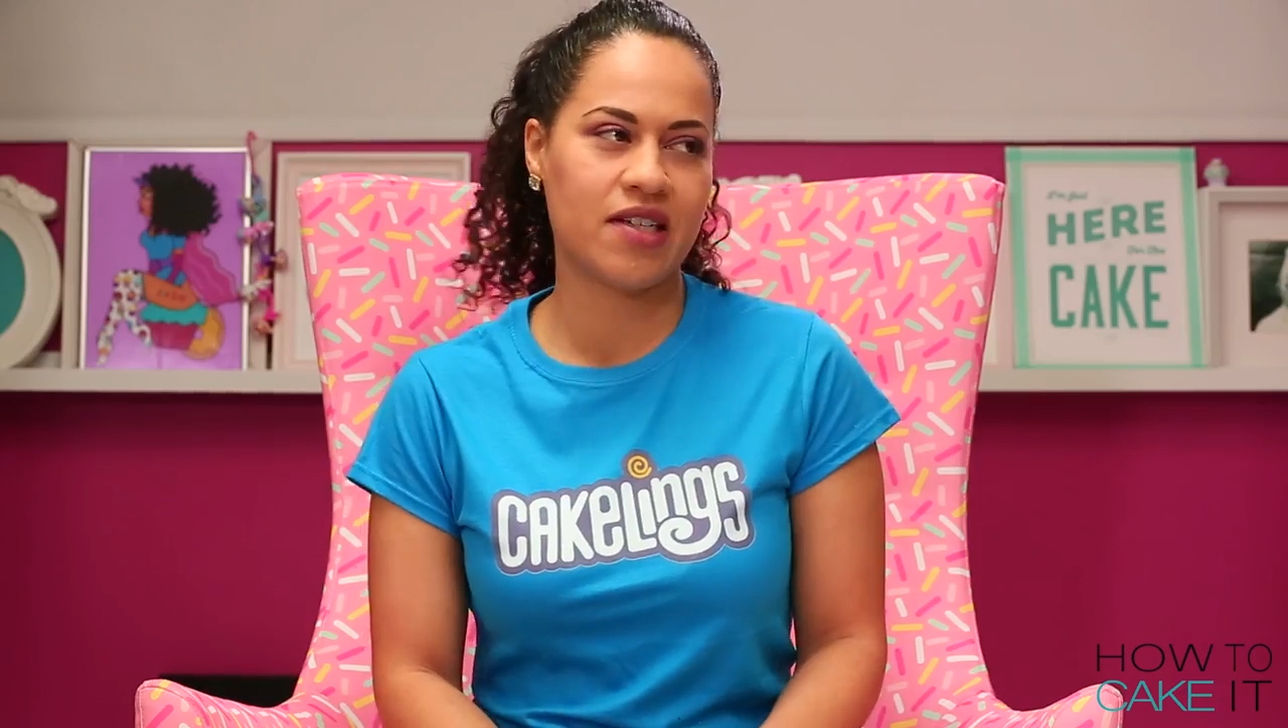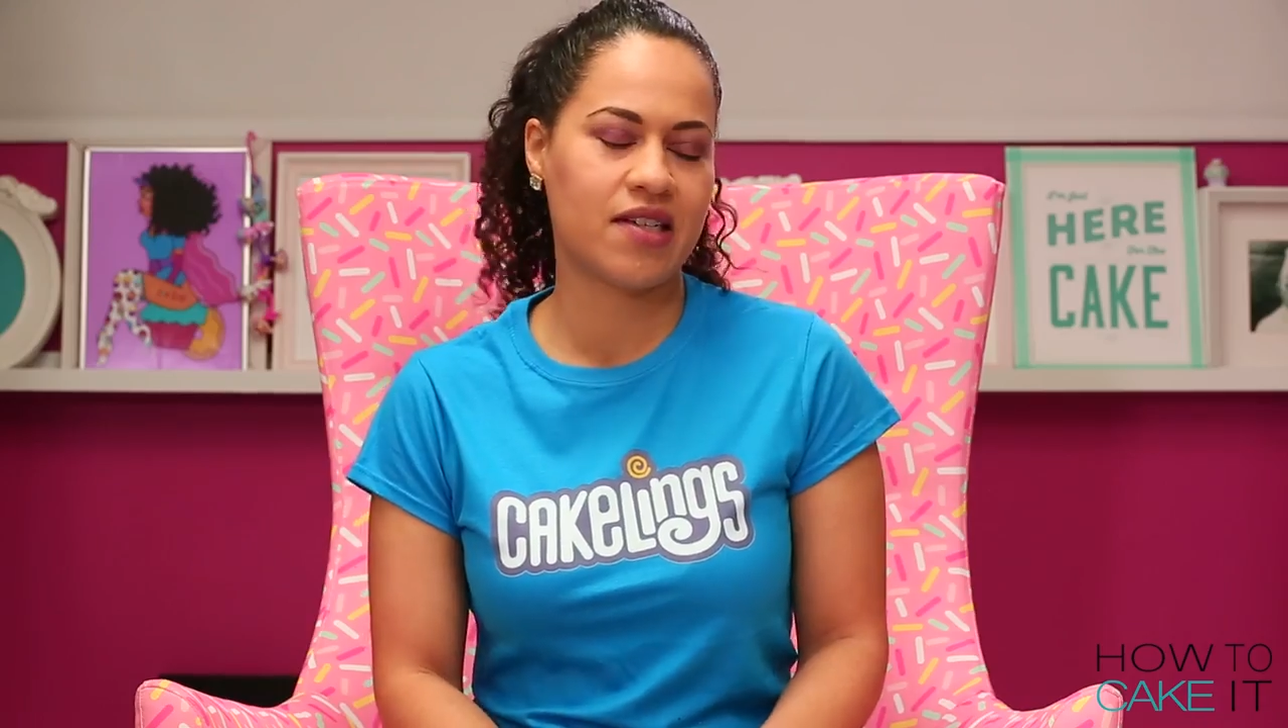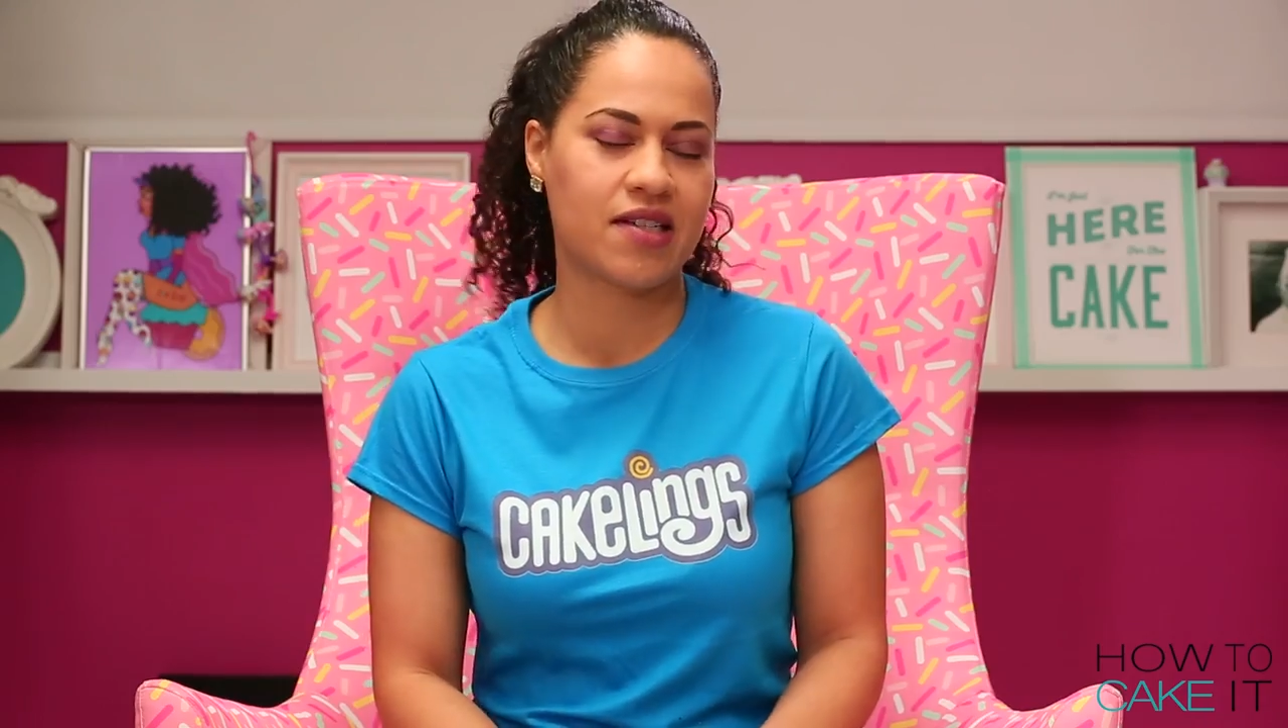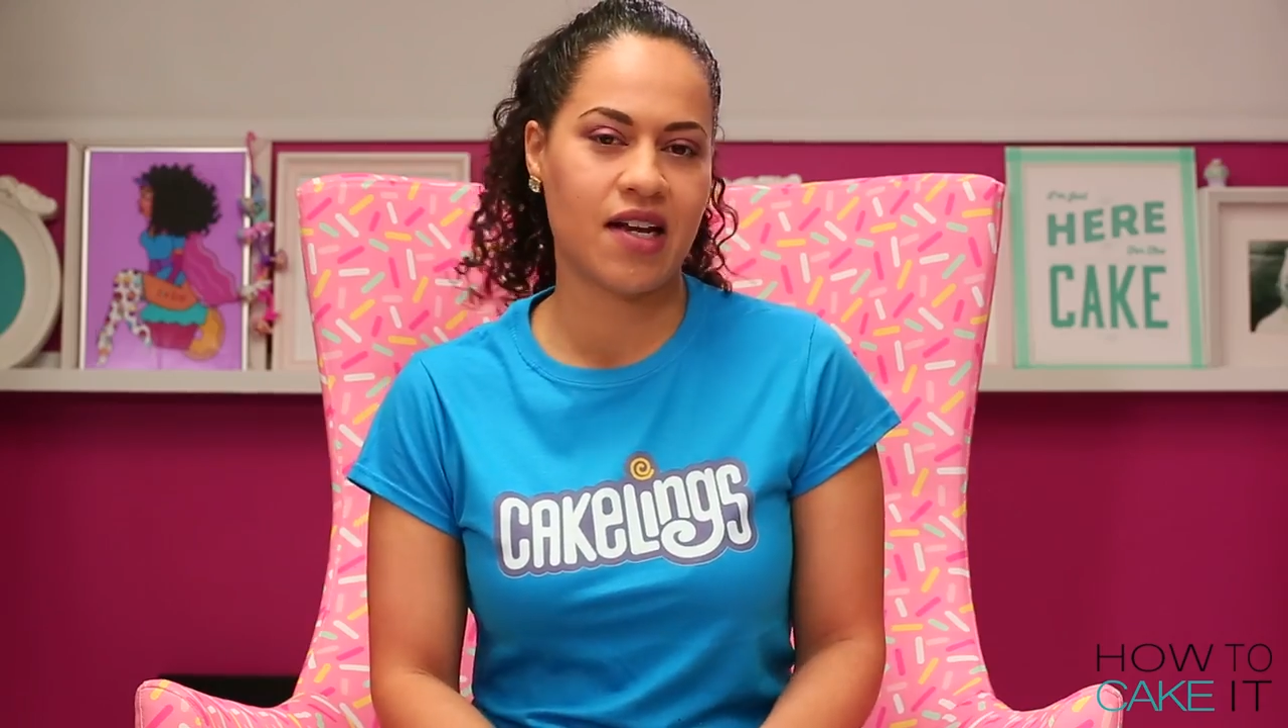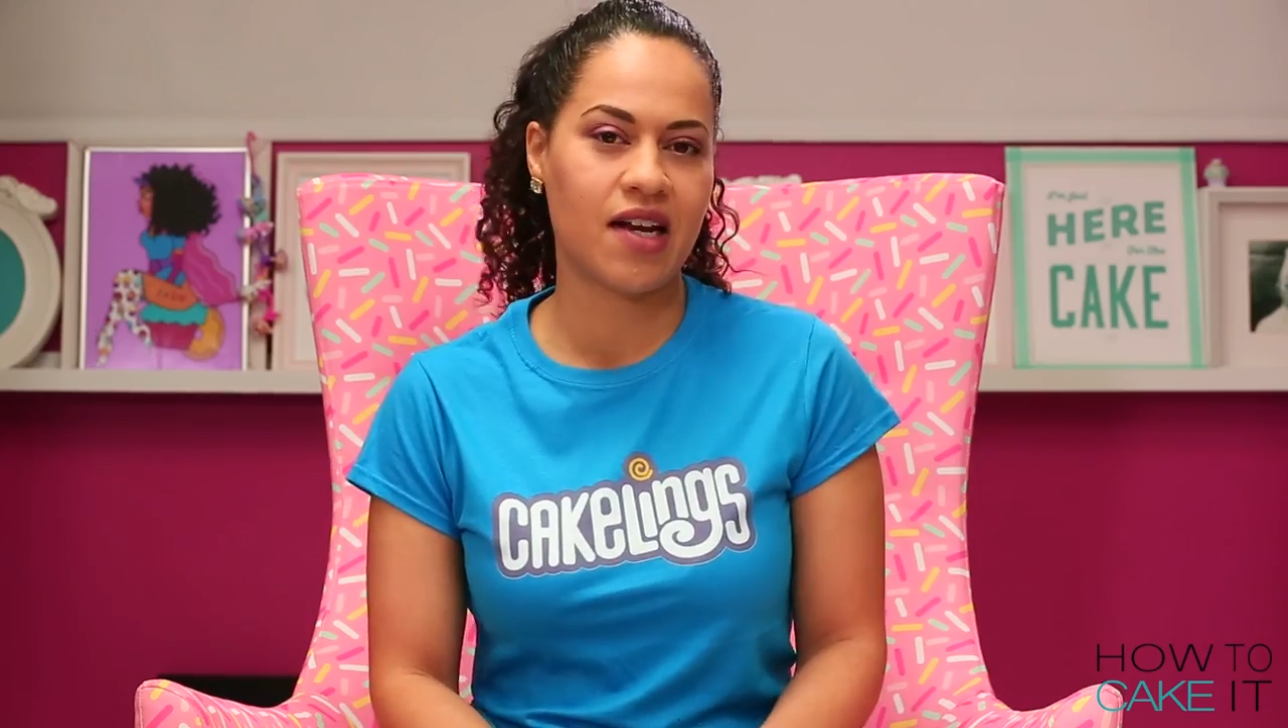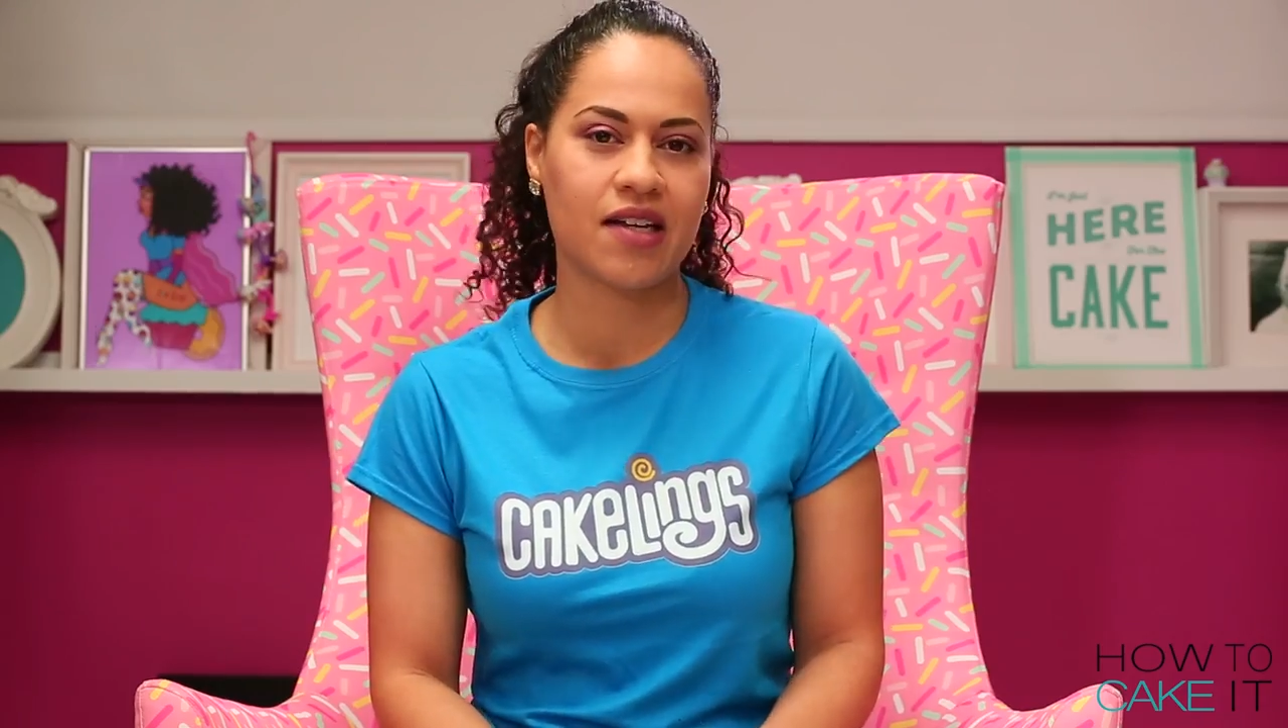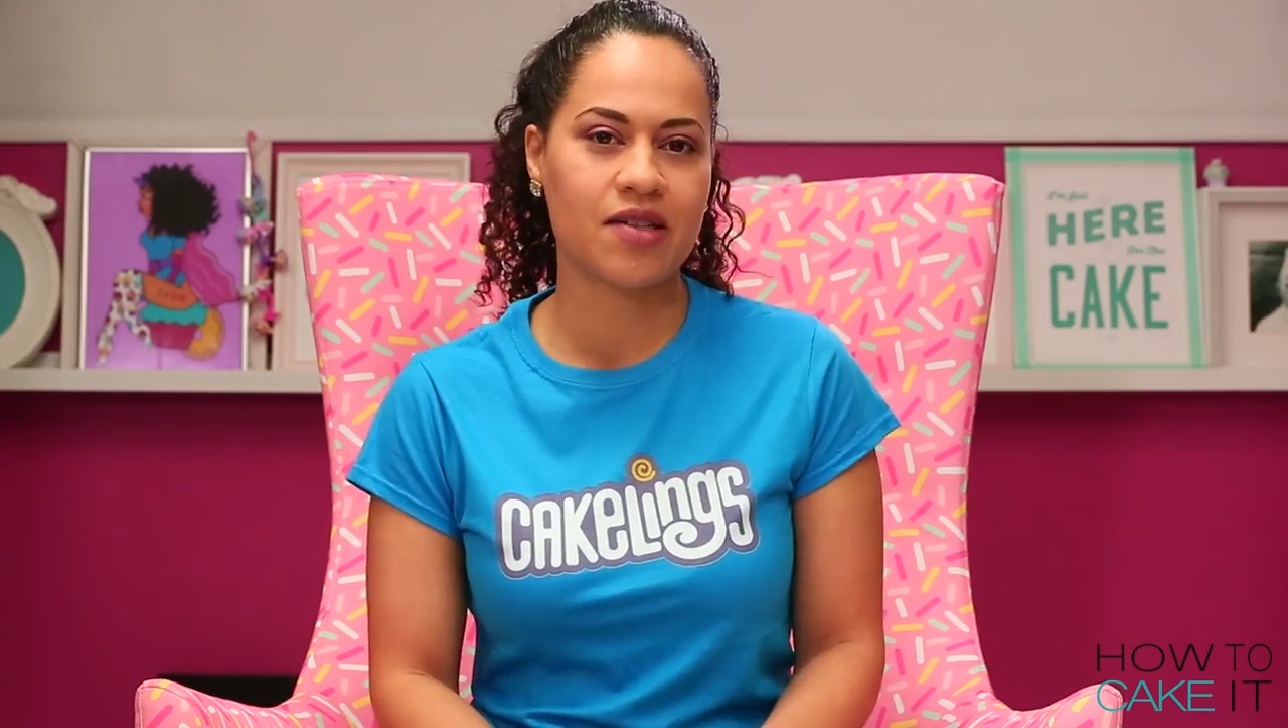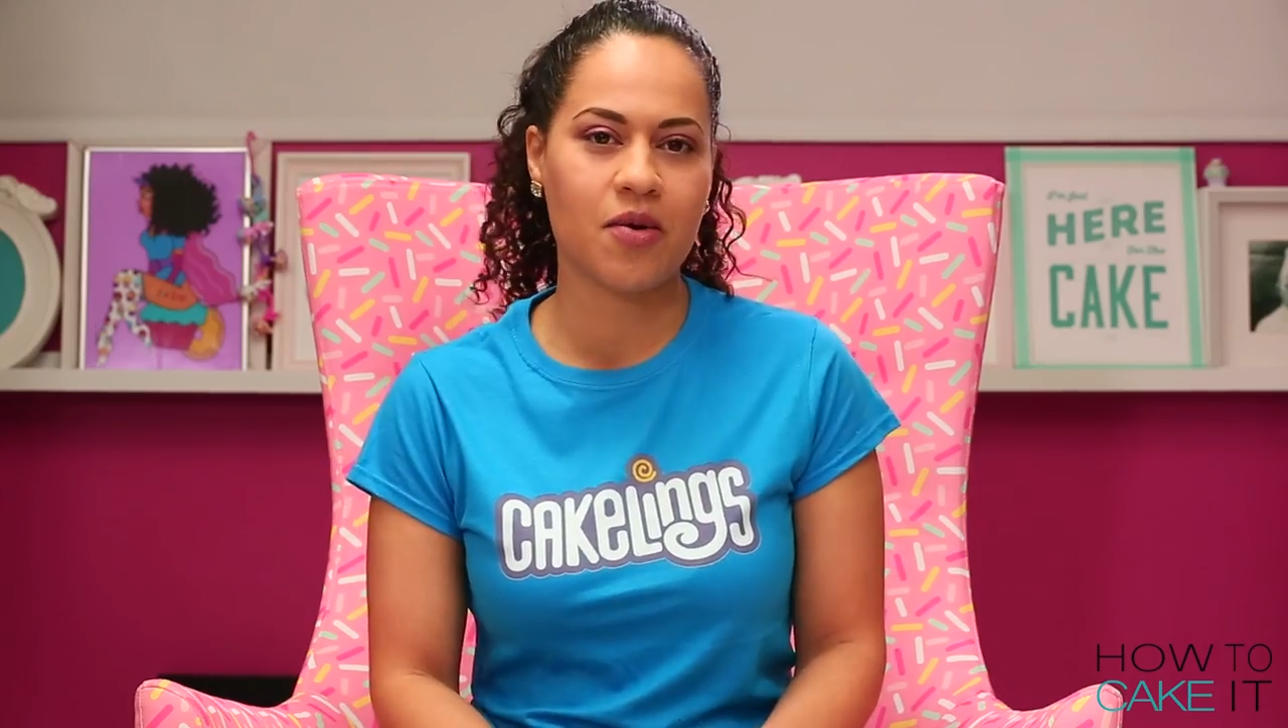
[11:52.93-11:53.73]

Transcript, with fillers: as exciting as